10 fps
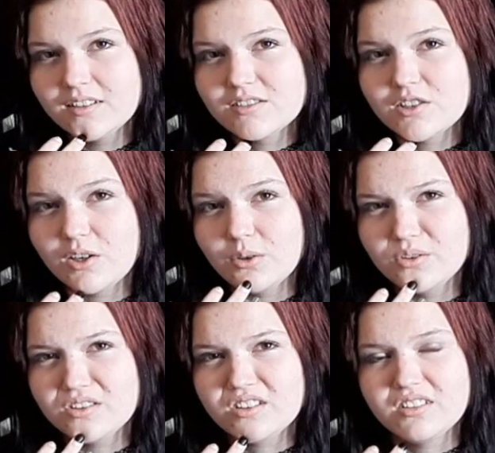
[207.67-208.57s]

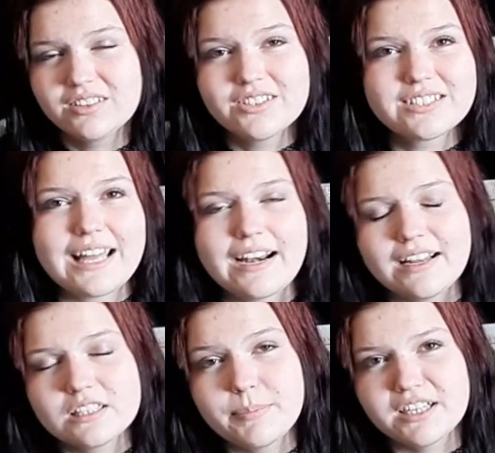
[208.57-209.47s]
So there's that
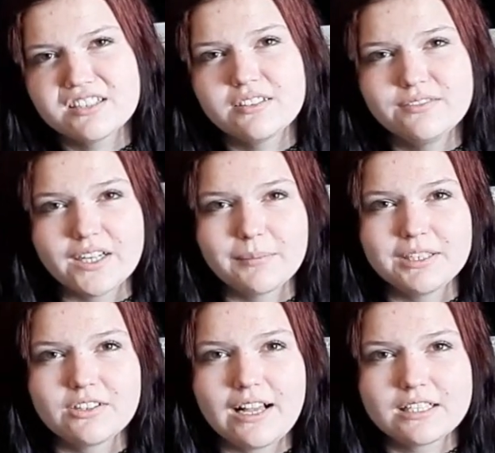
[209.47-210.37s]
aspect, the
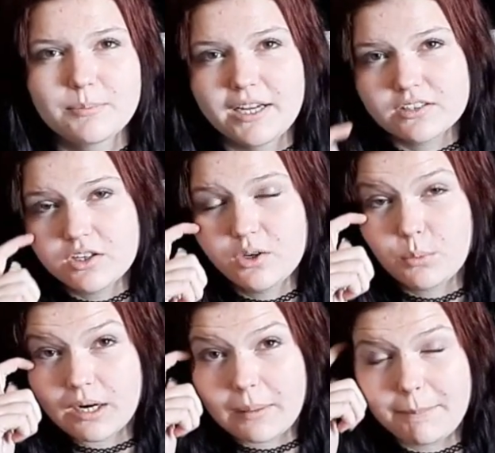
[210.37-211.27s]
environmental aspect,
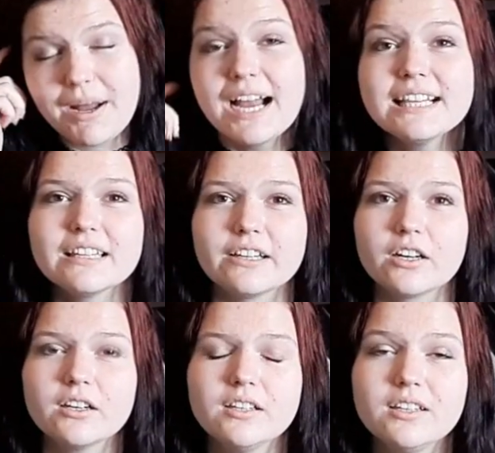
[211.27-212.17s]
where pine
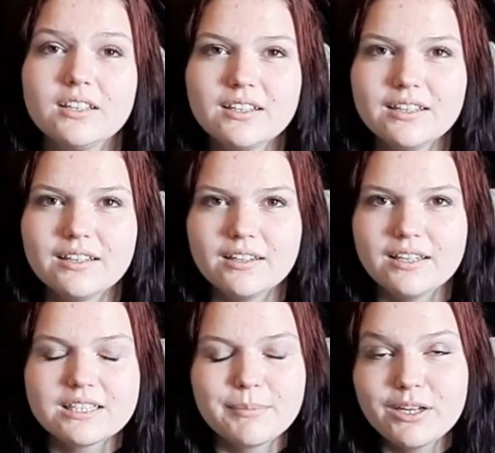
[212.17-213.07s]
litter,
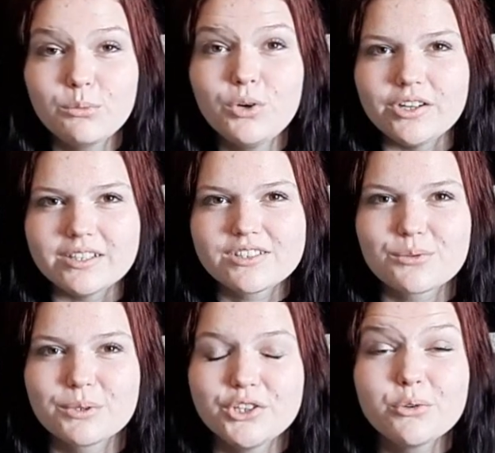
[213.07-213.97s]
it's made of wood. It's a
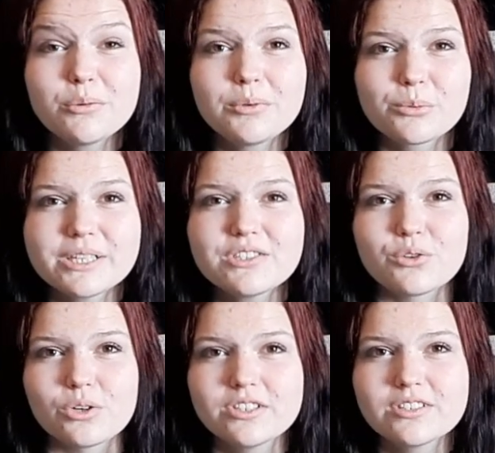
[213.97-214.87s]
renewable
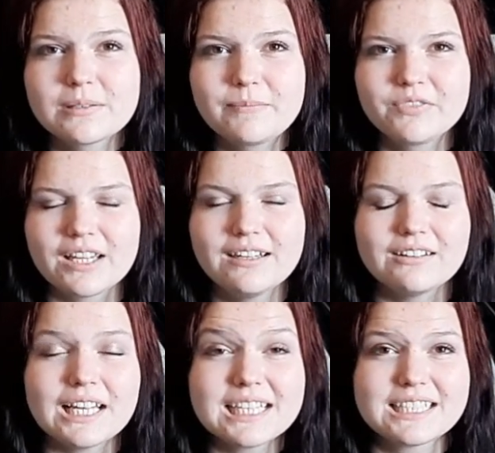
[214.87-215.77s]
resource, and a
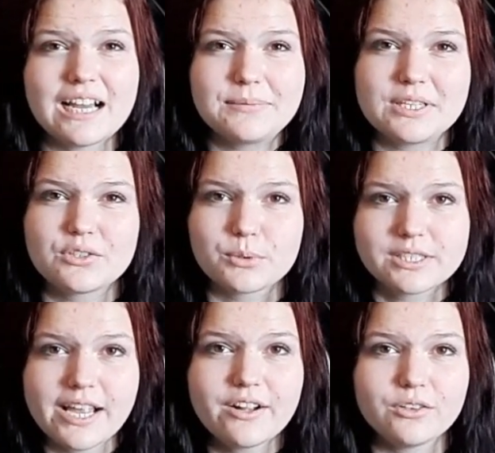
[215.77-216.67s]
lot of times it's
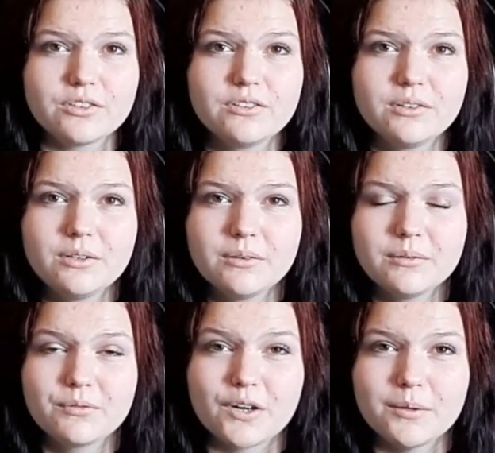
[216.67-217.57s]
recycled
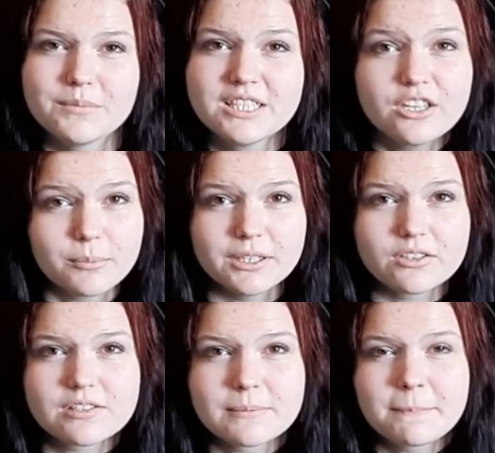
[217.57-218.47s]
from cedar
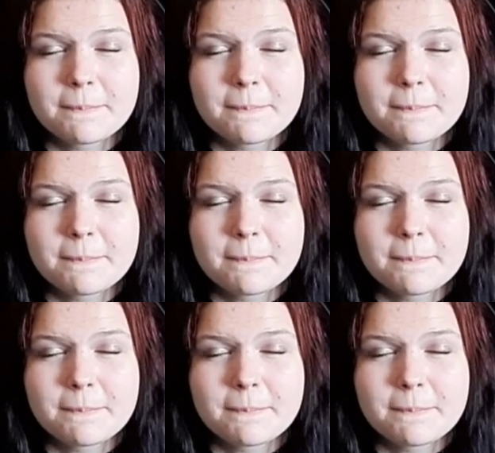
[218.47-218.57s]
mills.